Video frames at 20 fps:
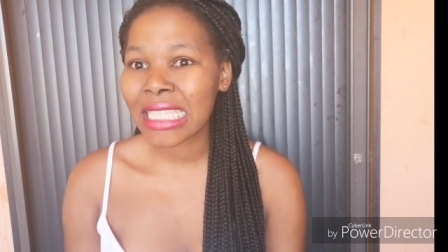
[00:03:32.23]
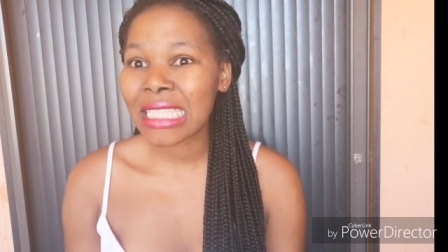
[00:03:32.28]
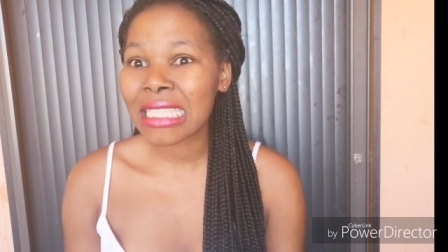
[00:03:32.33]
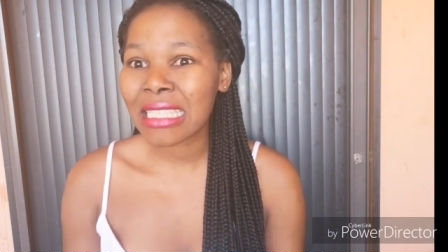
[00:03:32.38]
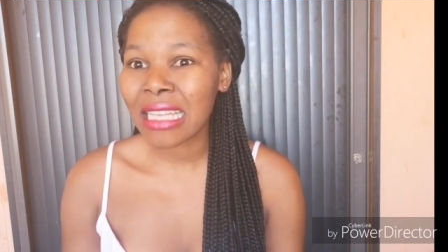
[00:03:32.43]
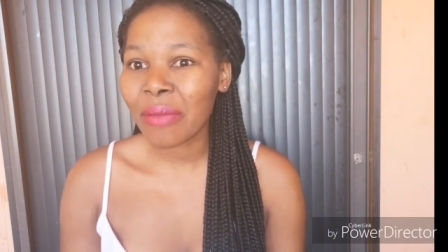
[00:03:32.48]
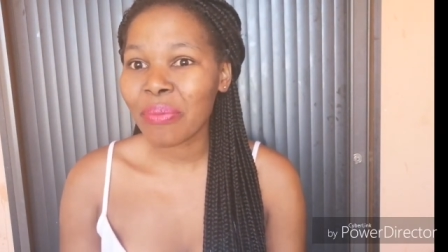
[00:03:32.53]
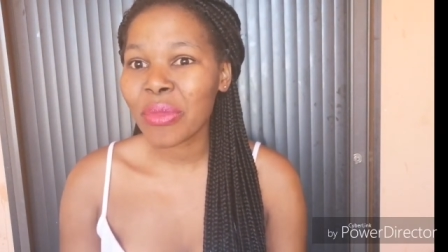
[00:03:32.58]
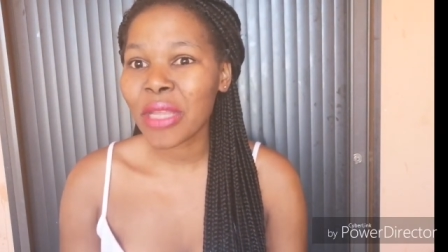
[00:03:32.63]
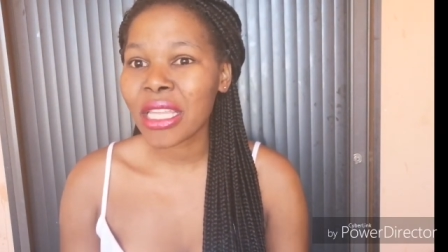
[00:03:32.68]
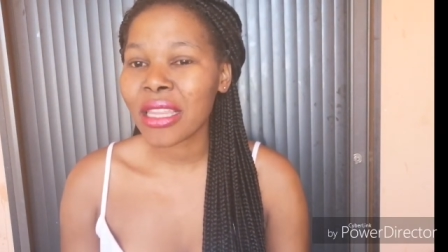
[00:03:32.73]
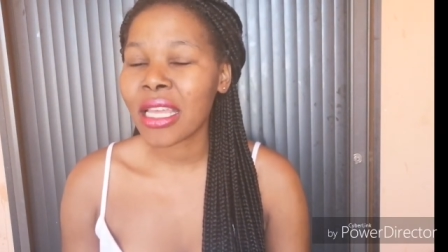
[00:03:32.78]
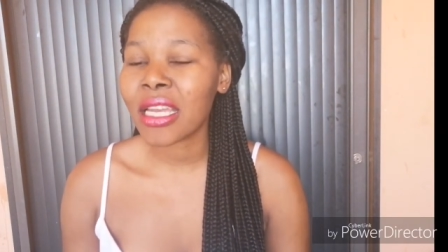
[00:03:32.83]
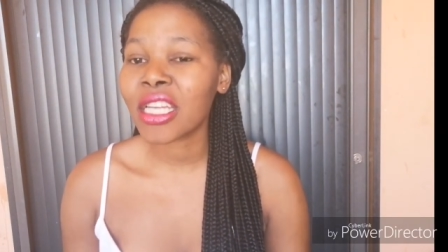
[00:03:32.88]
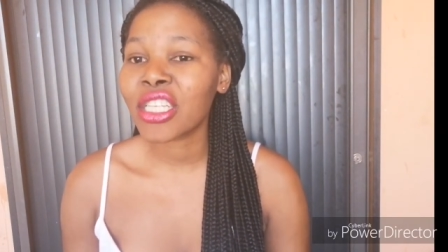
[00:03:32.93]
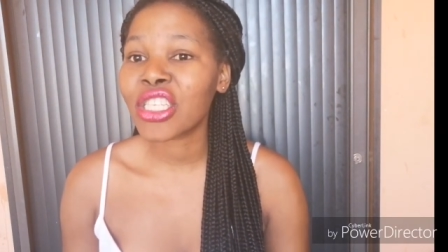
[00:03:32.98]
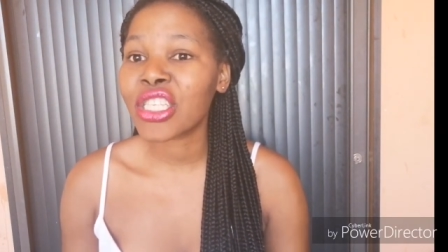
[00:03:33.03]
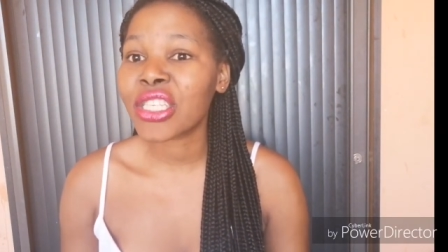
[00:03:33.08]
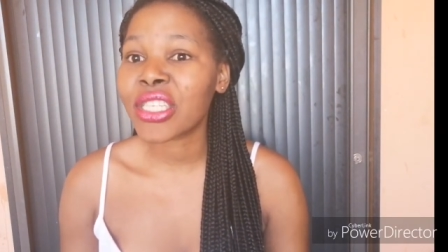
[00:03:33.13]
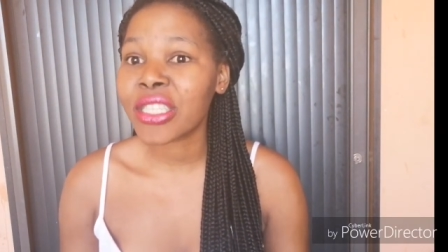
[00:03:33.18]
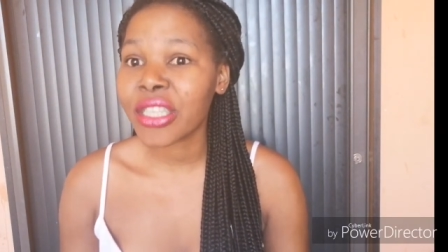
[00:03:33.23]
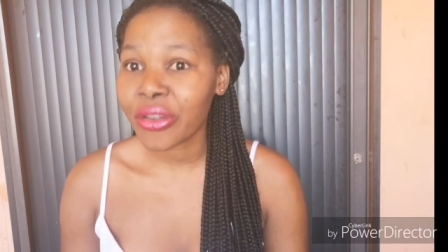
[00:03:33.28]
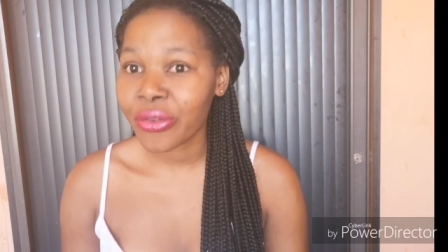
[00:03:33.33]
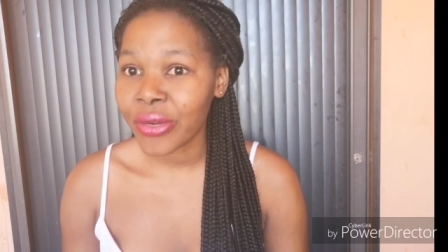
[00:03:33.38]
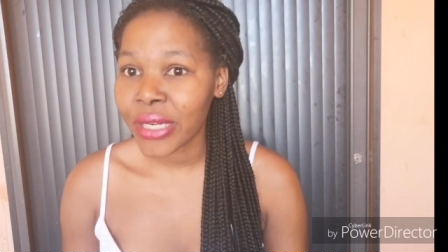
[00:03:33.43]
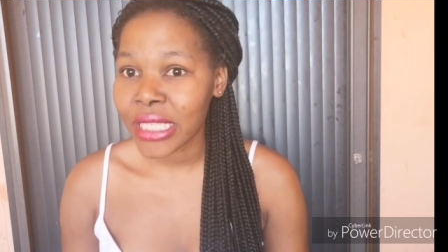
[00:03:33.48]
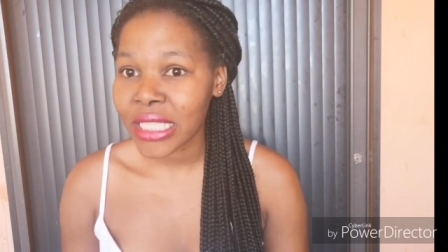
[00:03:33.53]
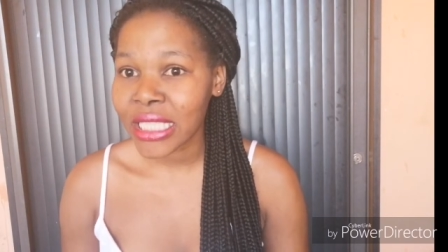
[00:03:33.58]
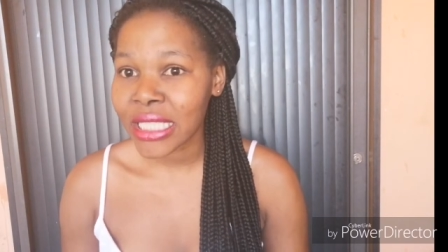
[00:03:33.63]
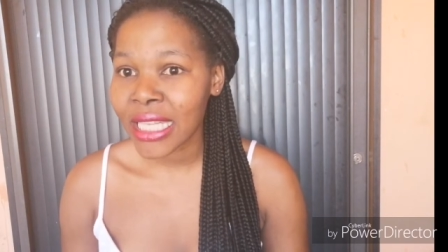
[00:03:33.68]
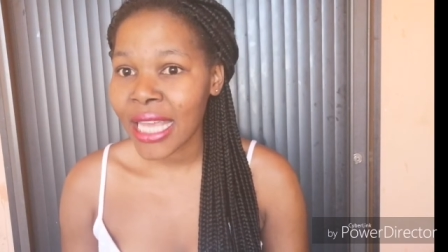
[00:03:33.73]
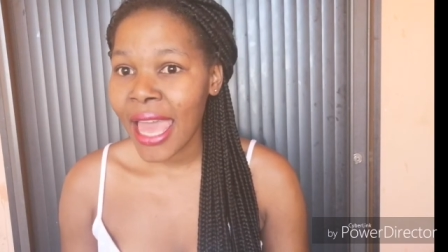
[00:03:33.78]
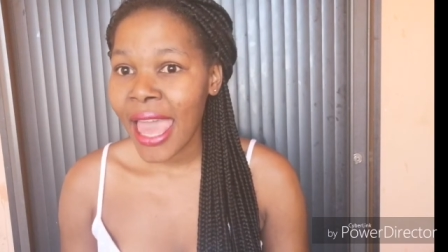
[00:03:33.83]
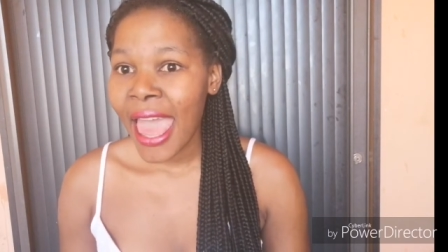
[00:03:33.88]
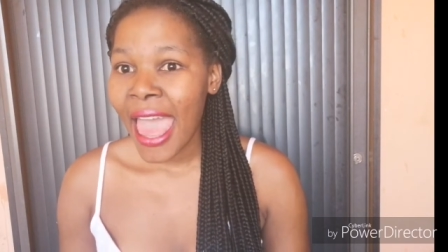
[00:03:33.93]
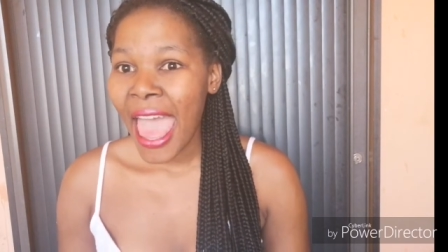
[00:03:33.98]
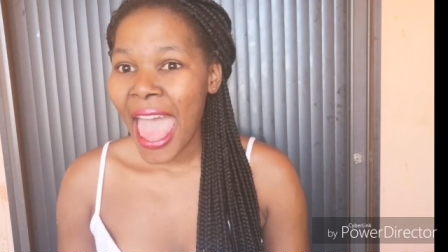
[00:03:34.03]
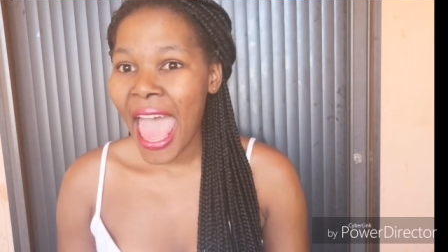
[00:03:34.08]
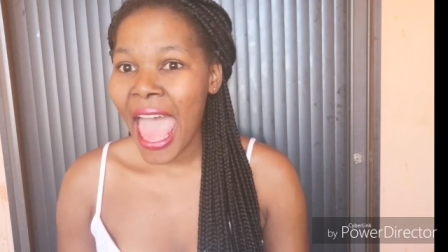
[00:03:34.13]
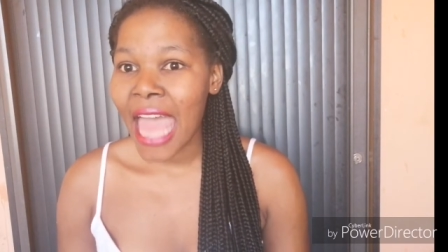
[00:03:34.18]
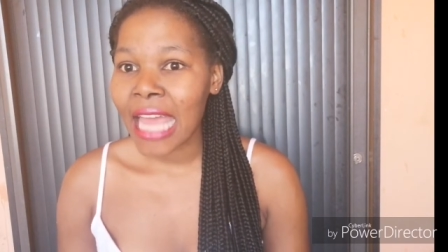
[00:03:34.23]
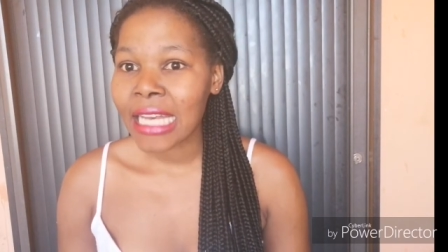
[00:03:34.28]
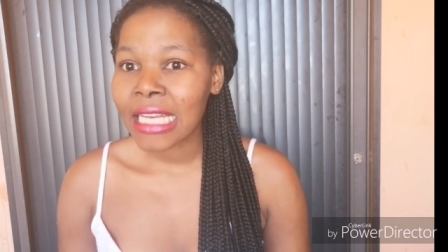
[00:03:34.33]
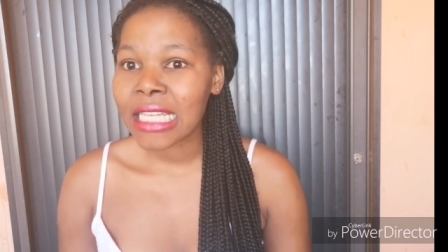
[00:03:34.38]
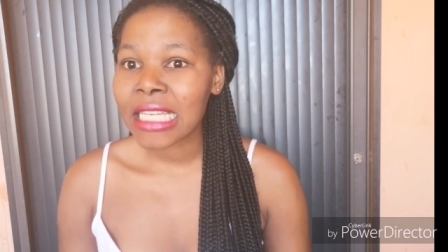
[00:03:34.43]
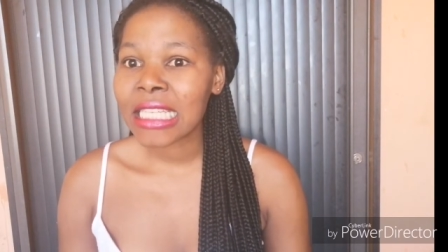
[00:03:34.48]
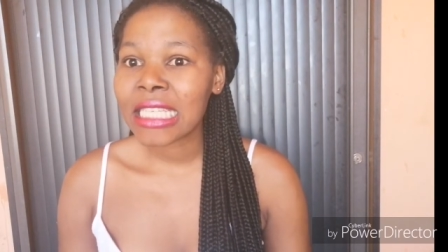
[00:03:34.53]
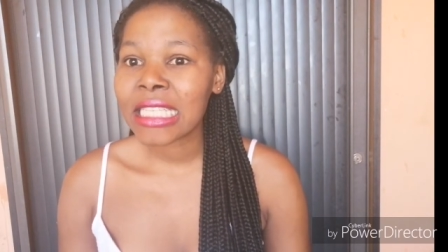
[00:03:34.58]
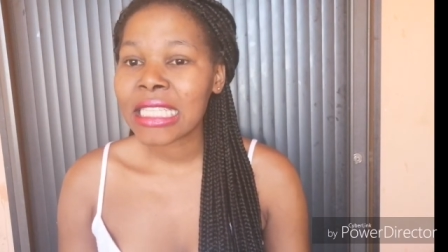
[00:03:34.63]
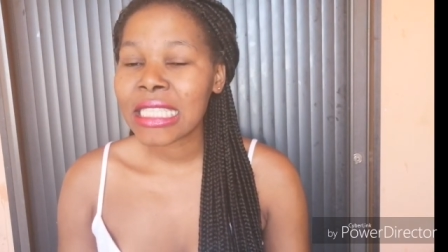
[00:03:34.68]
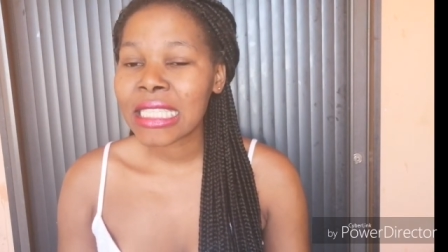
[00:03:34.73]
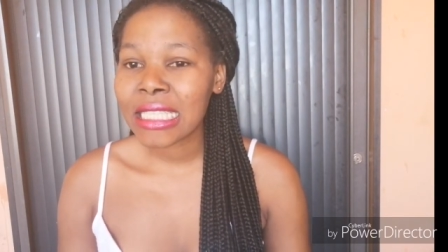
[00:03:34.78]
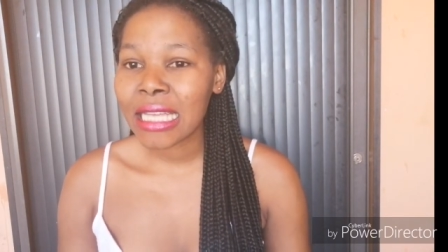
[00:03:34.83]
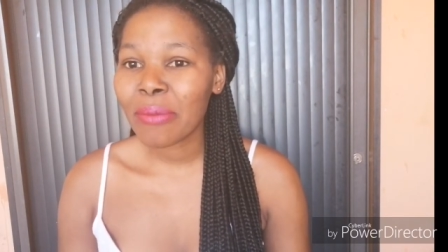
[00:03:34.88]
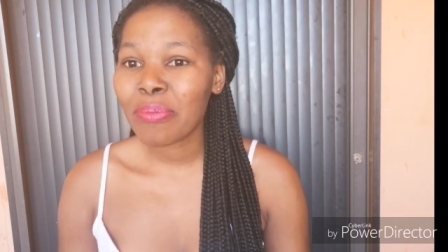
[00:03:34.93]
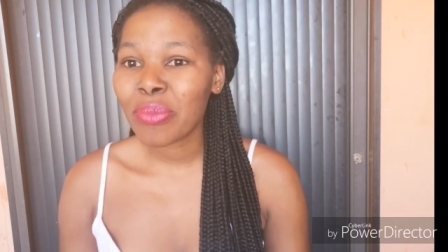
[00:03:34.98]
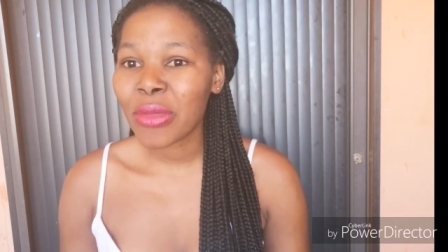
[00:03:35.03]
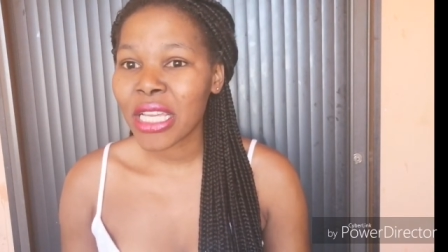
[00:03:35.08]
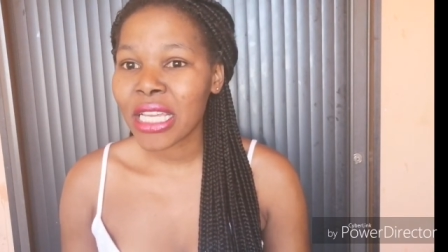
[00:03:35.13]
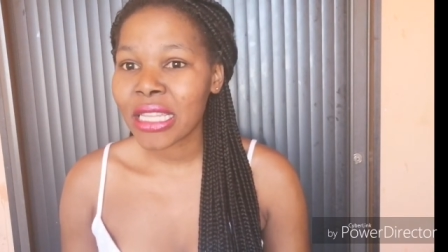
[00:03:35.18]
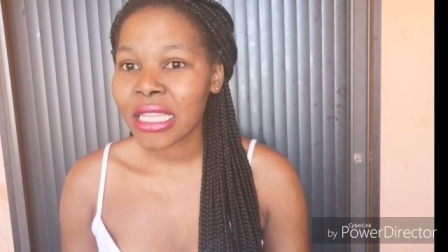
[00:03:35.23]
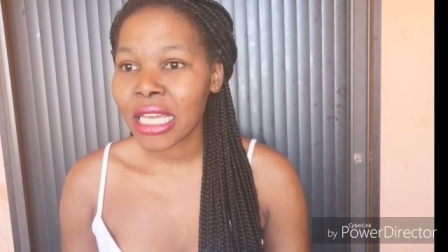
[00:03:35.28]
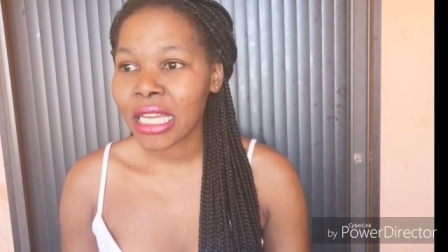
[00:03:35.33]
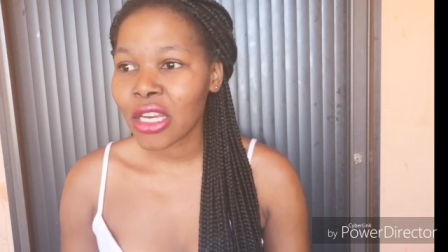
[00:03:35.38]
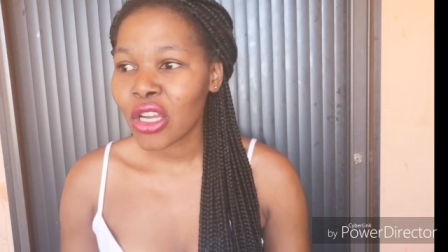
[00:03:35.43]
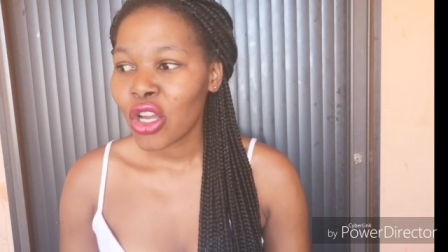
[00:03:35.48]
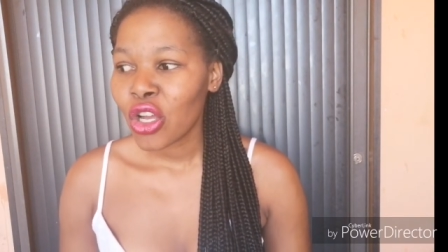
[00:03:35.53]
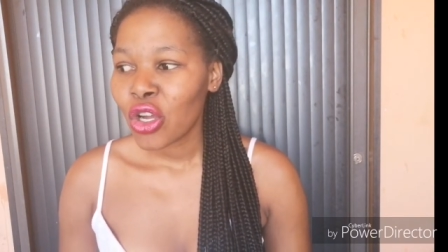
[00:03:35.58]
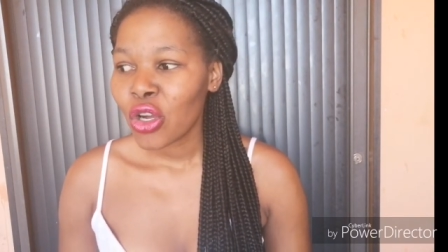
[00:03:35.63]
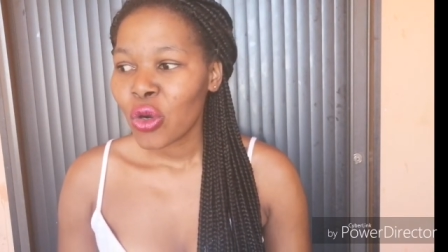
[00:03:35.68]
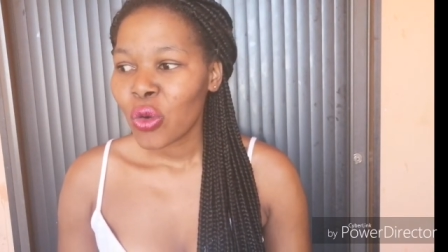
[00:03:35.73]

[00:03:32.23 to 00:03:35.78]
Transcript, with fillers: it's something that is serious and it is something that